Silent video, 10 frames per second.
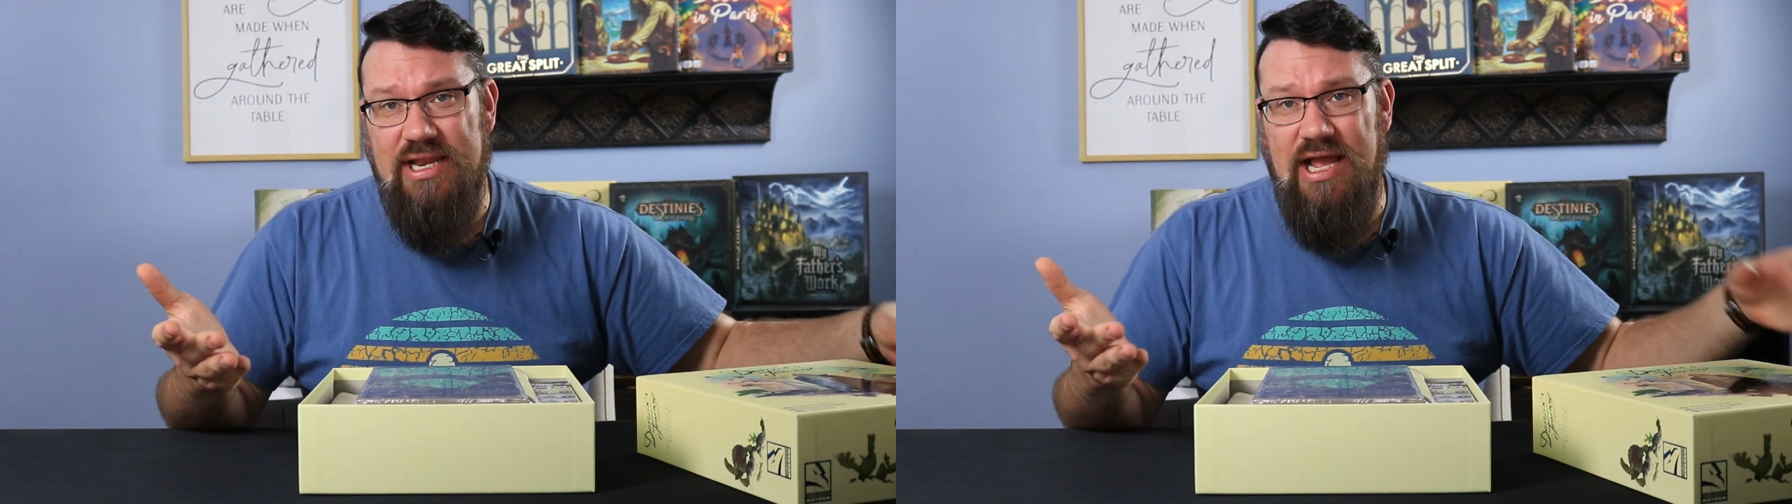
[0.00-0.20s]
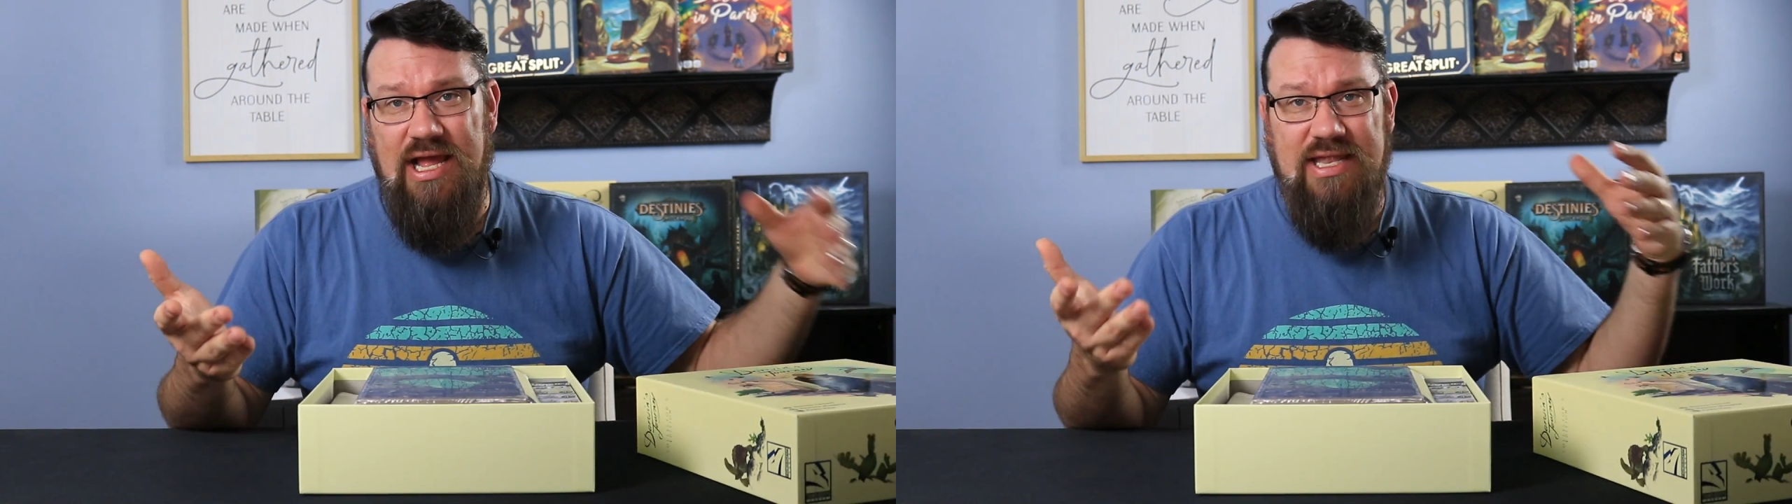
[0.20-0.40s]

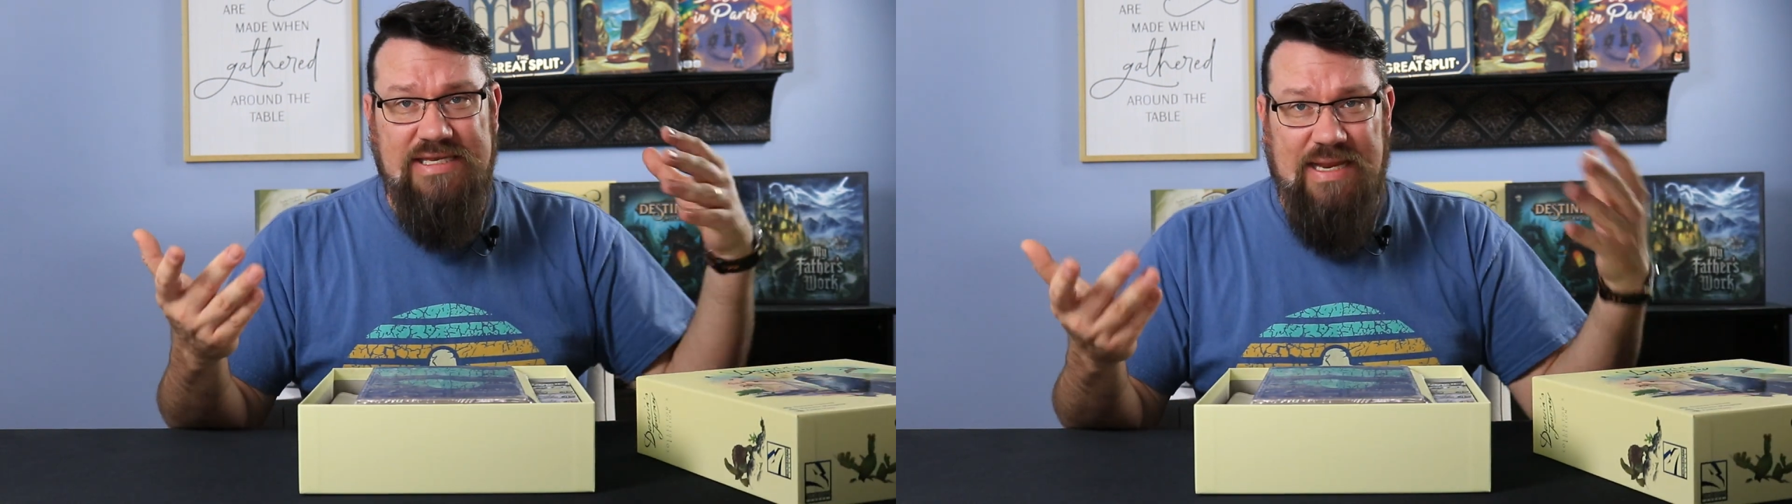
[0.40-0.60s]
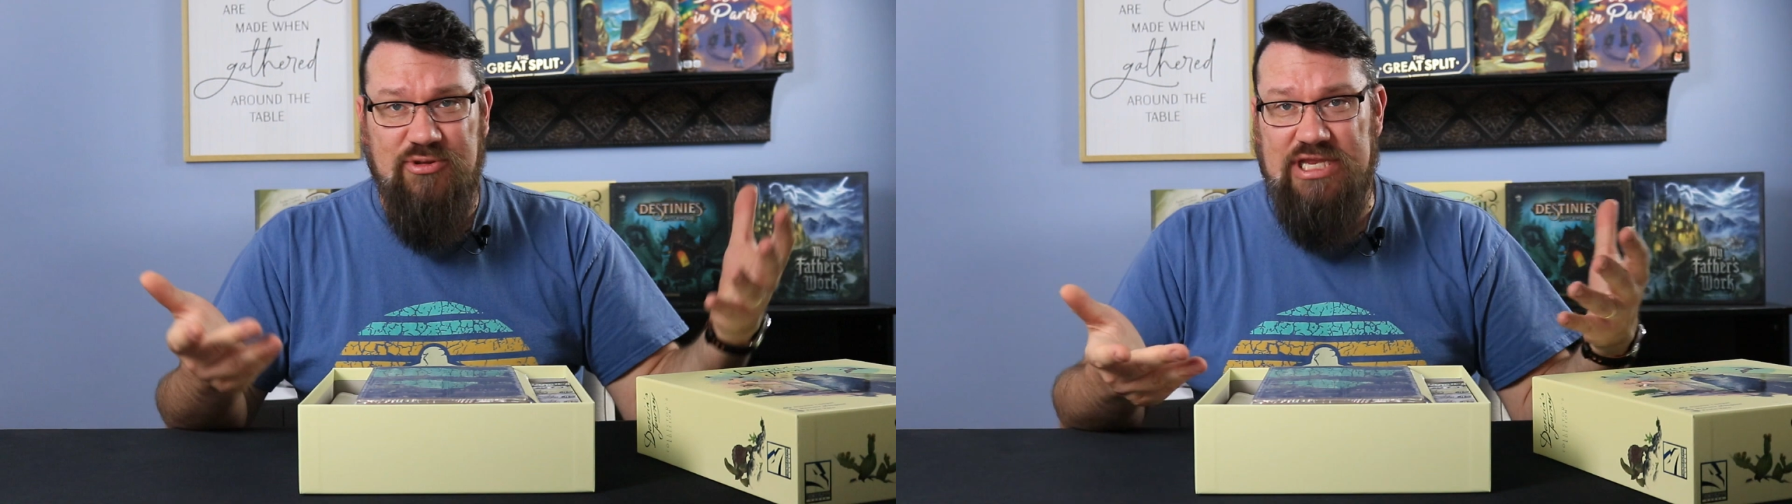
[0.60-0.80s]
on
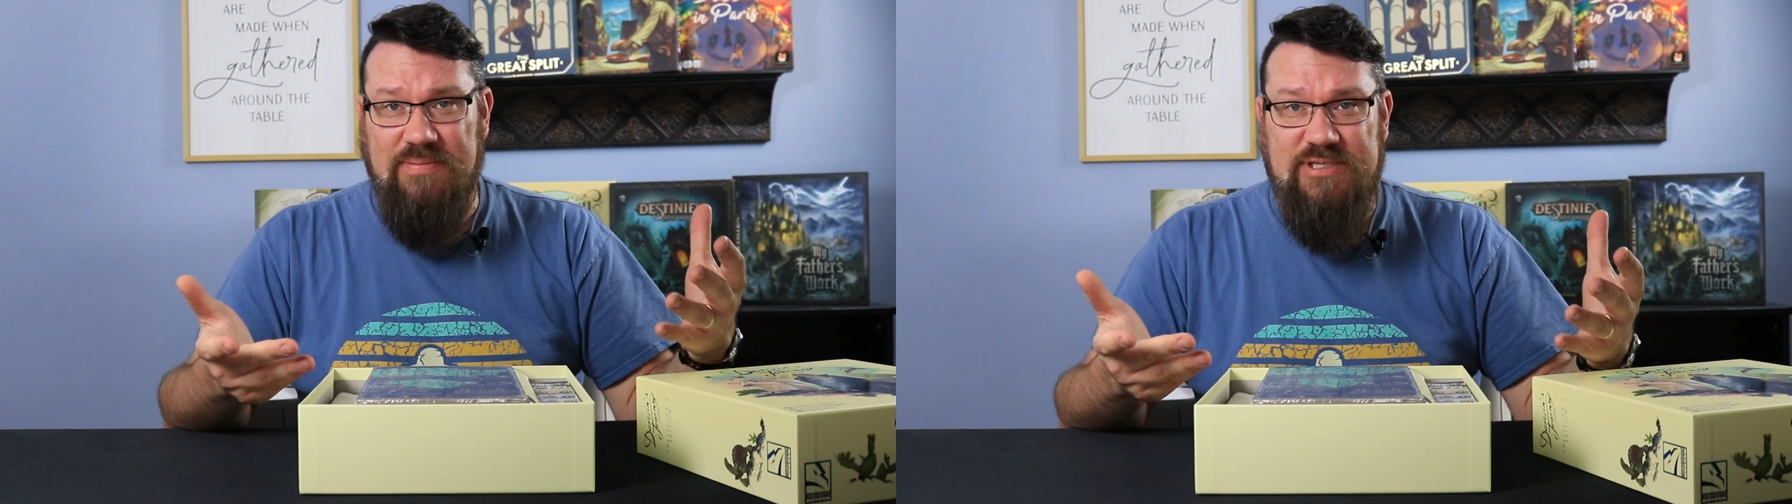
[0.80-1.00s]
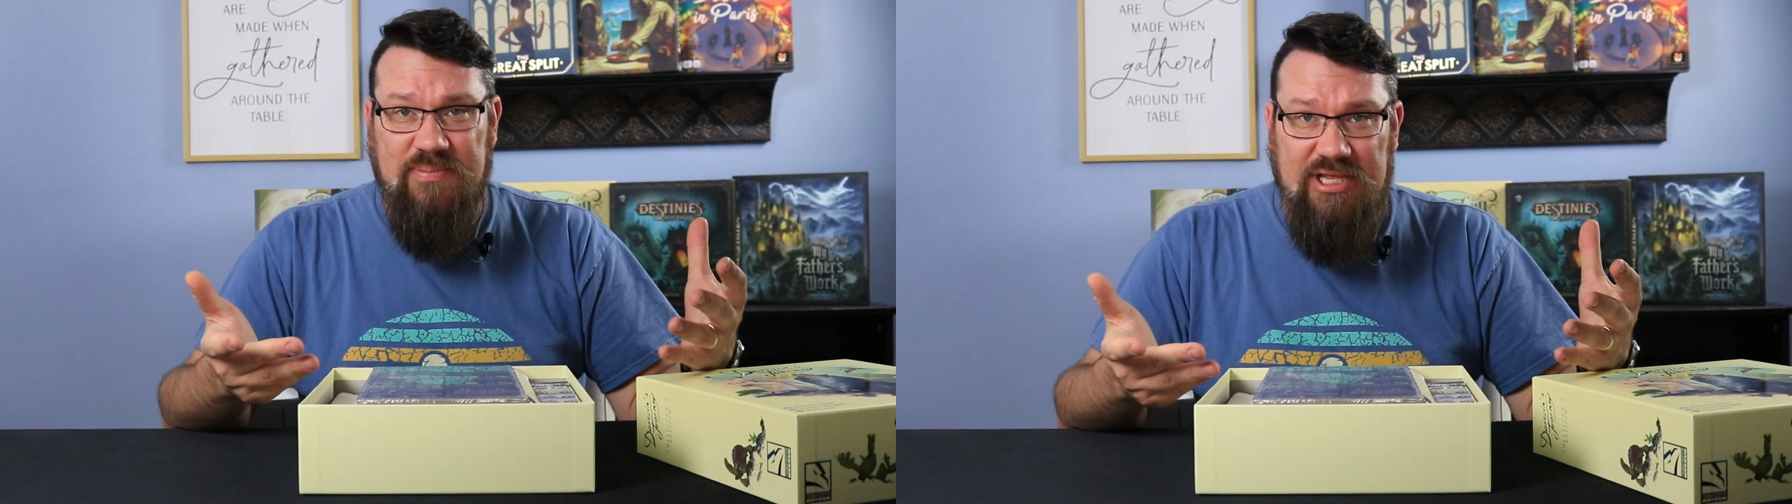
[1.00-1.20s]

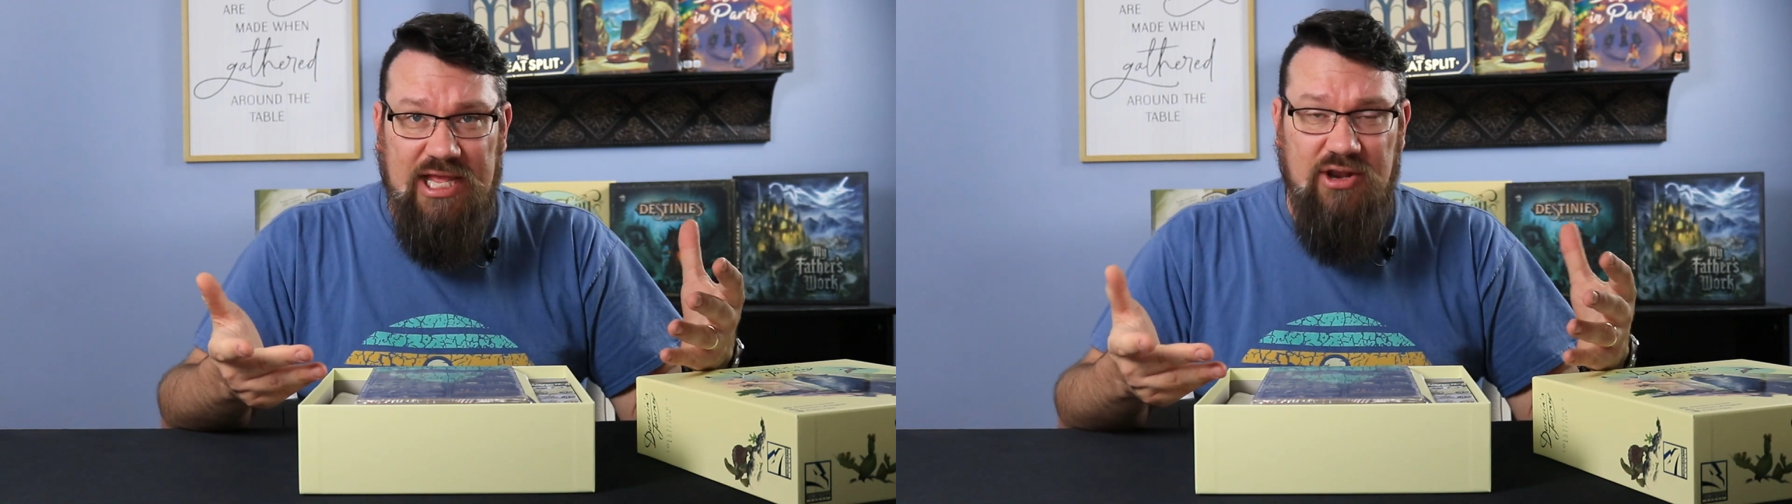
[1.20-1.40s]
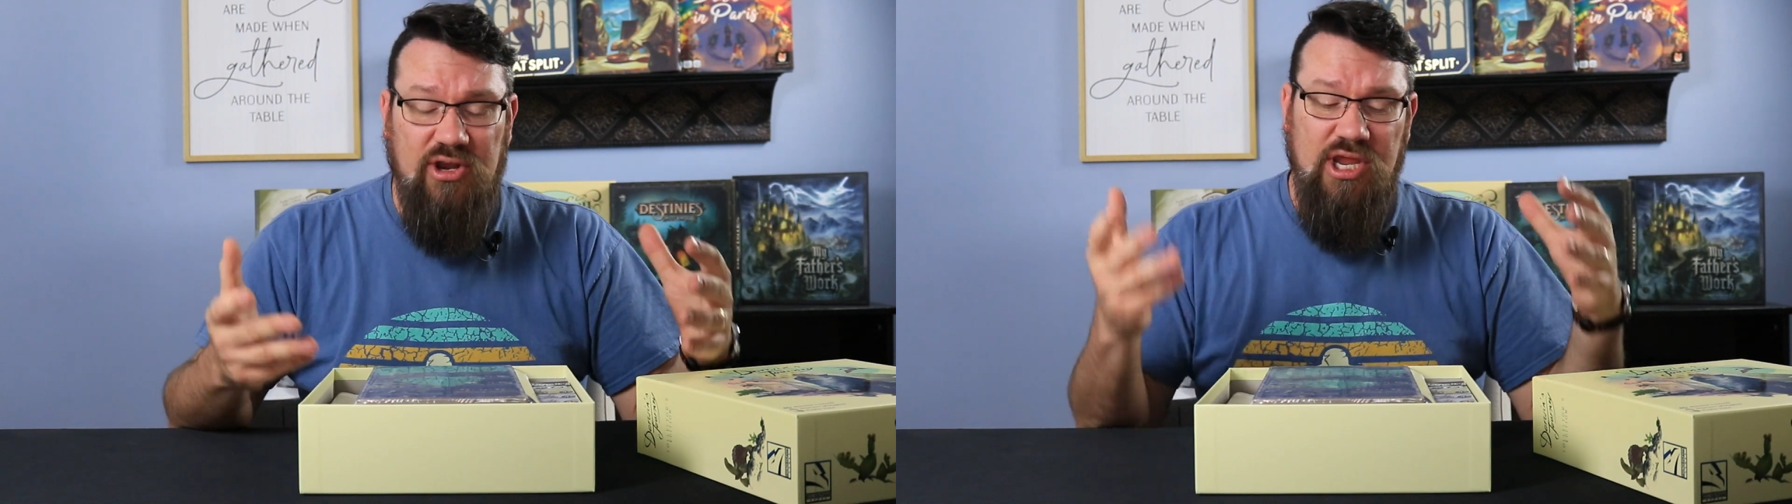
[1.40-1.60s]
Tabletop
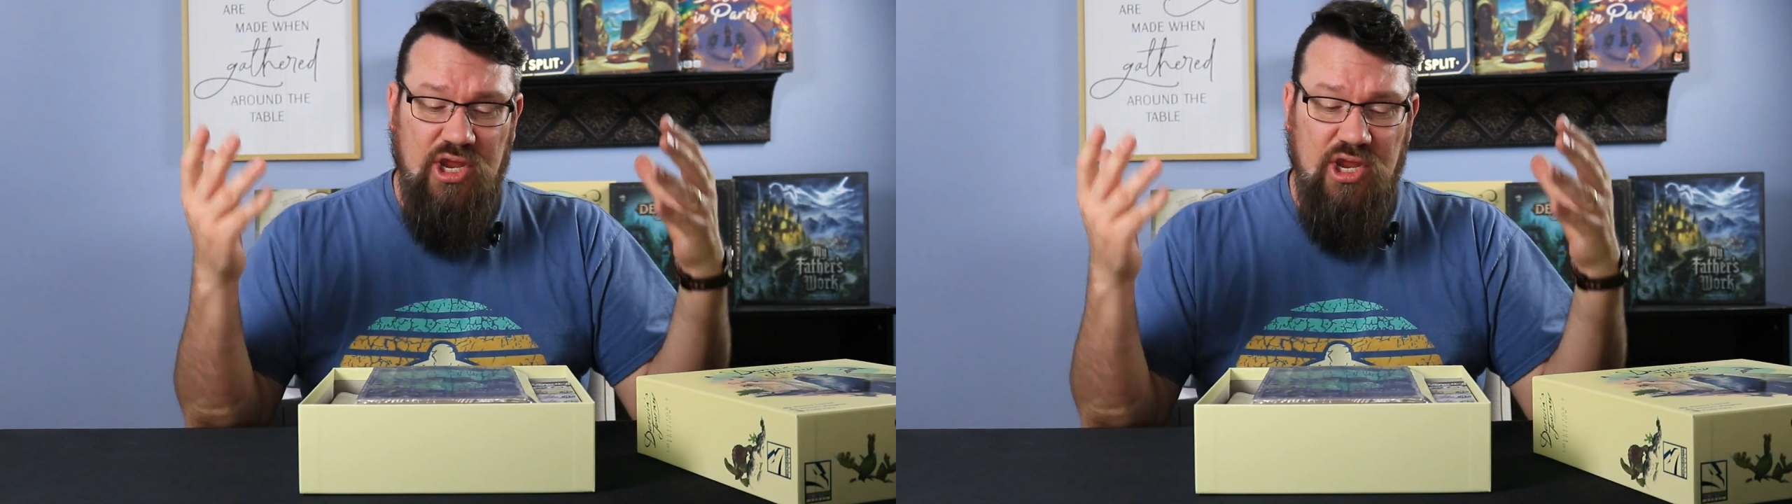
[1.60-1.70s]
Simulator